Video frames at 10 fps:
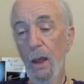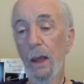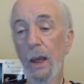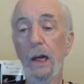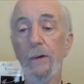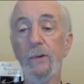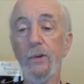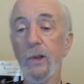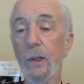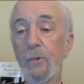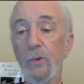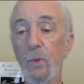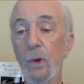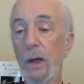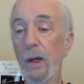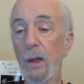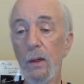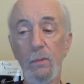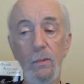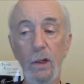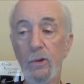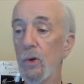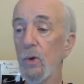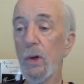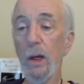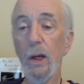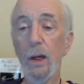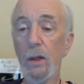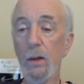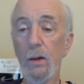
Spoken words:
And if it slips away, it's okay.